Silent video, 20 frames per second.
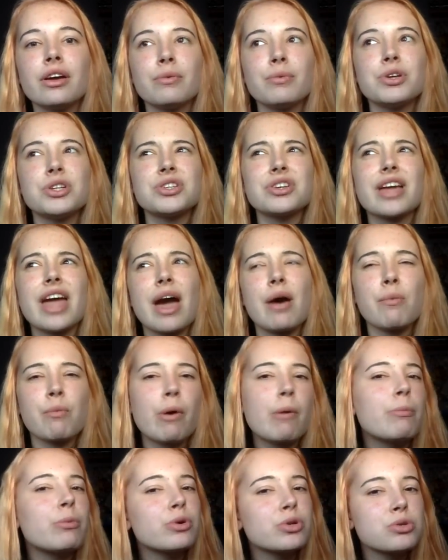We should get
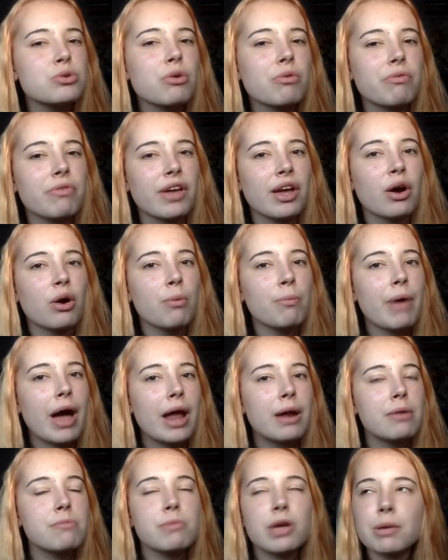one more short film,
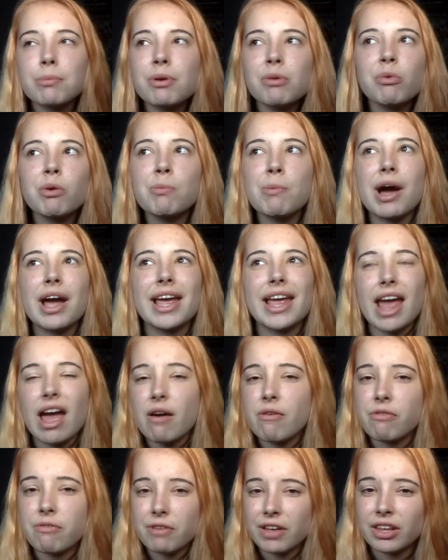and maybe we might get
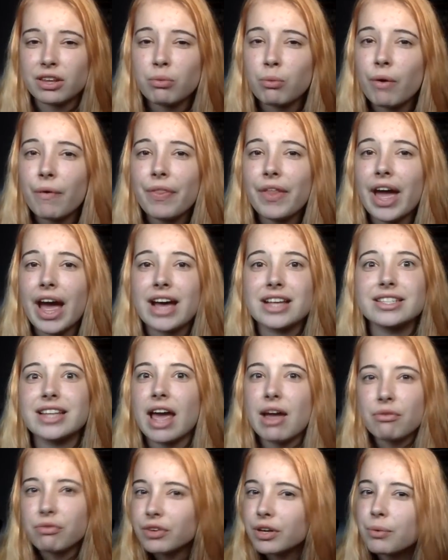a fifth one that has
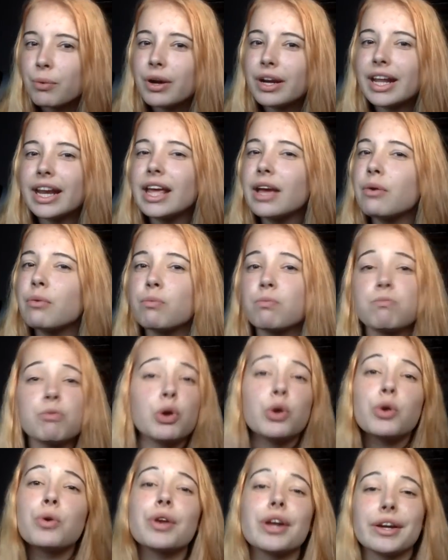everyone in it.
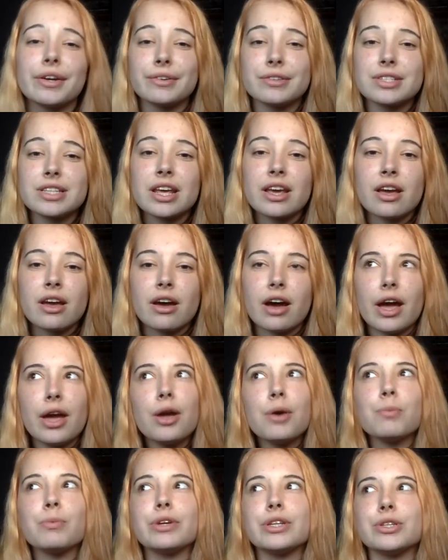Who knows? I
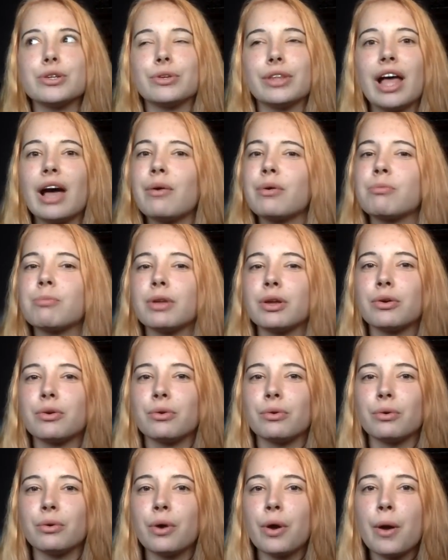hope we do, that would be
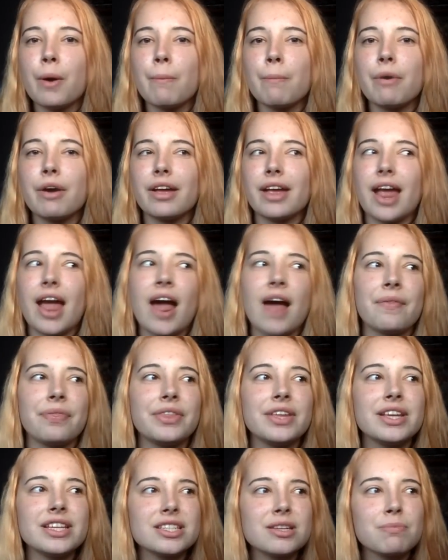cool. But yeah,
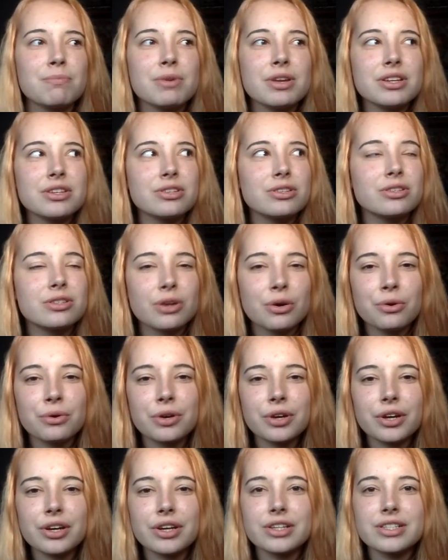these have been so
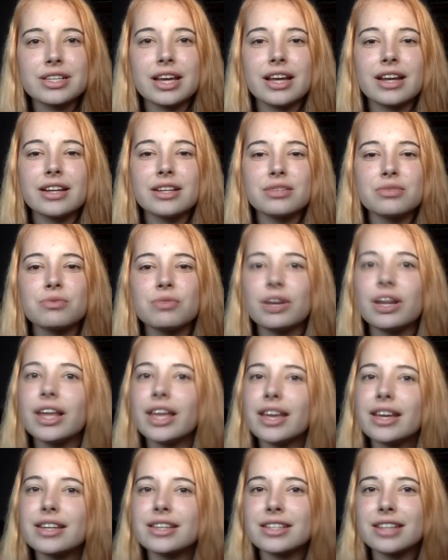good, and it's
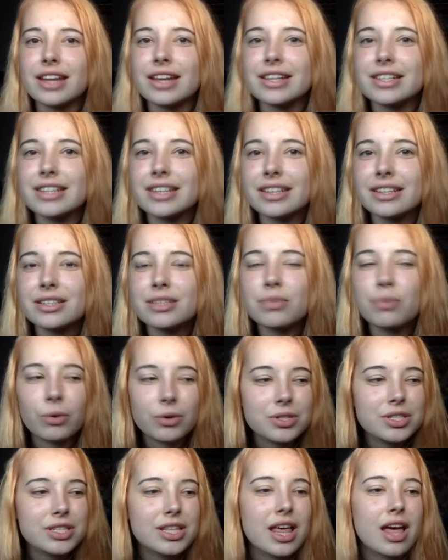really exciting to
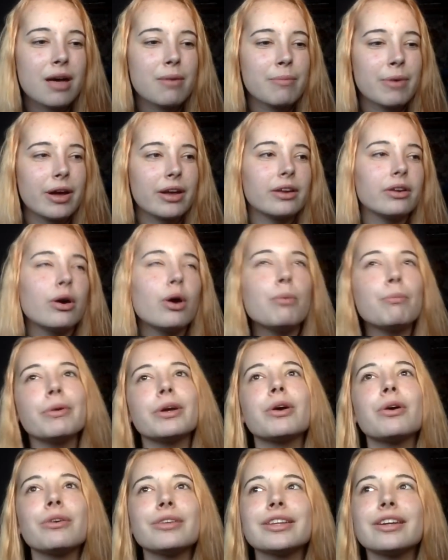watch them, and oh my
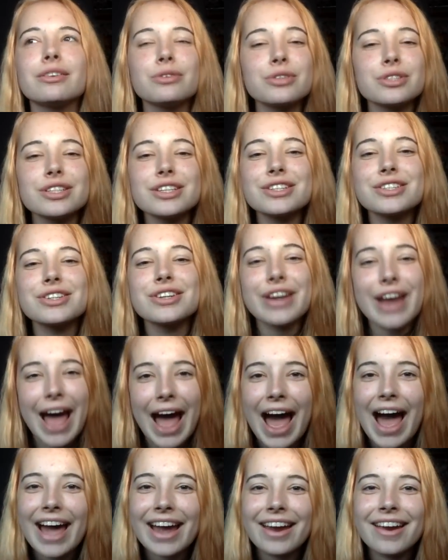god, they're all such good
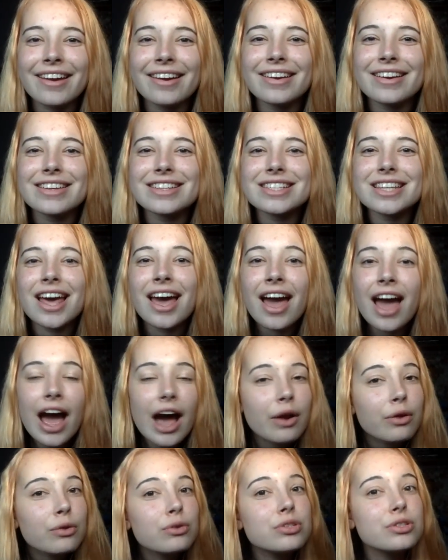actors,
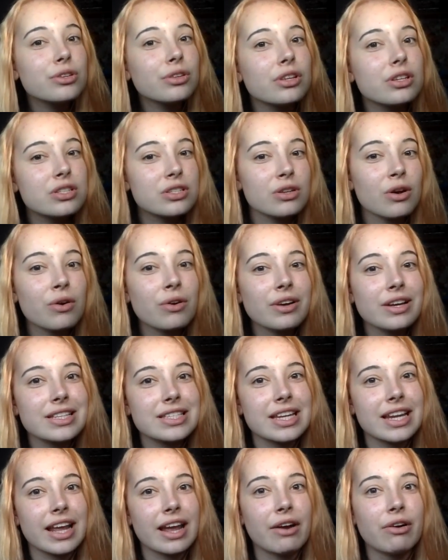and also the songs
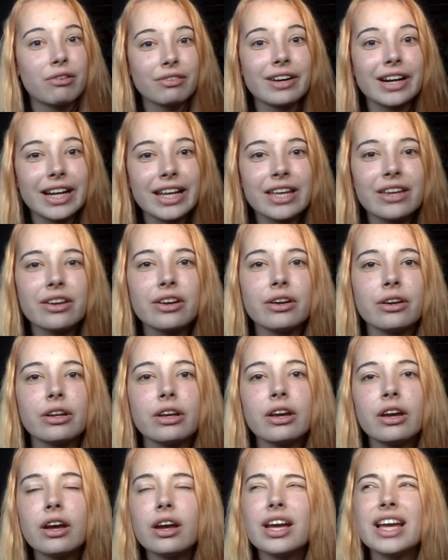in it are really good.
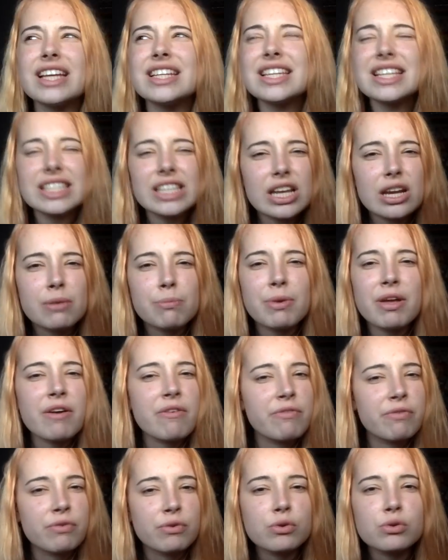Is this going to be a
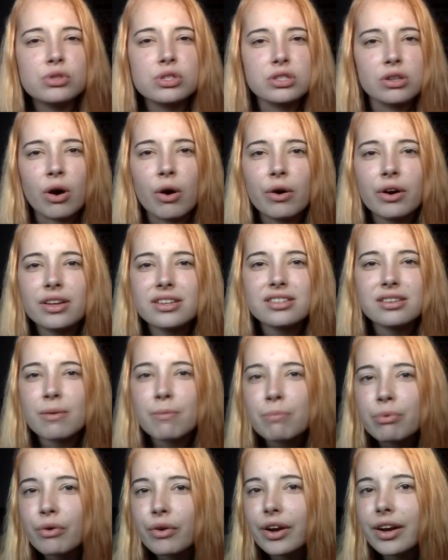full song at some
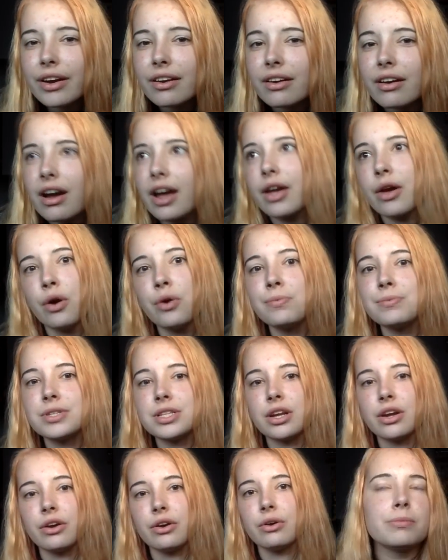point? I hope
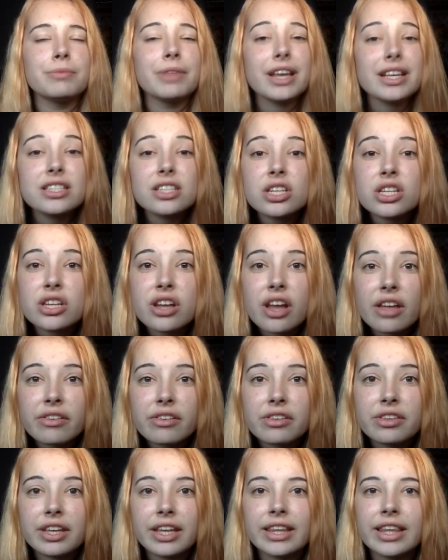so. But that's another
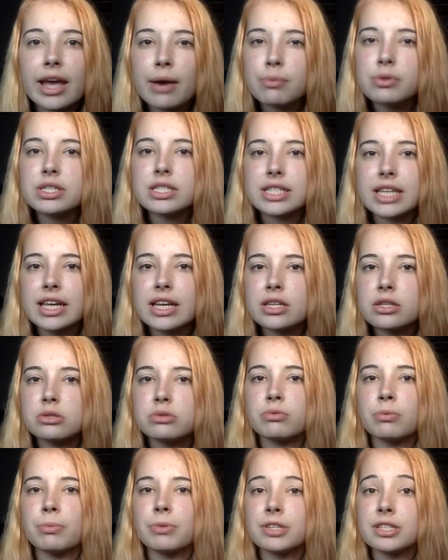thing, there were scenes
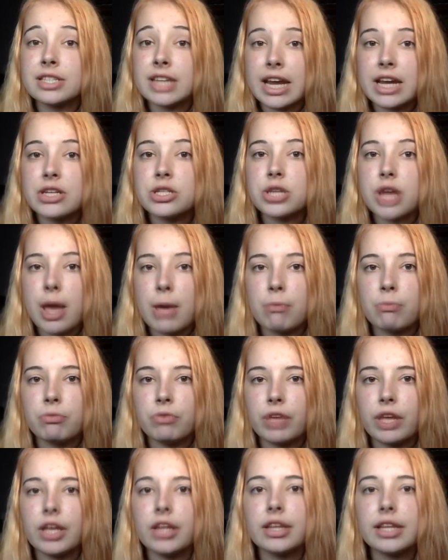from the Danger M
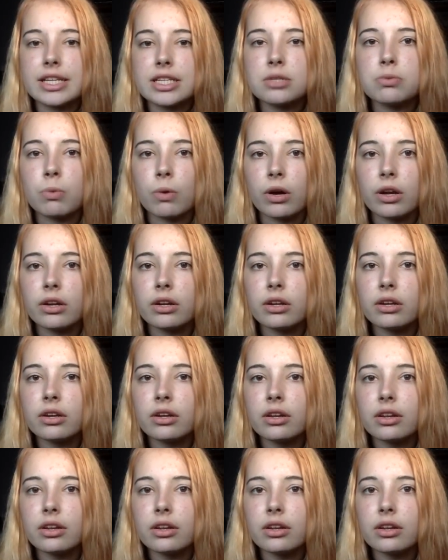V in this one.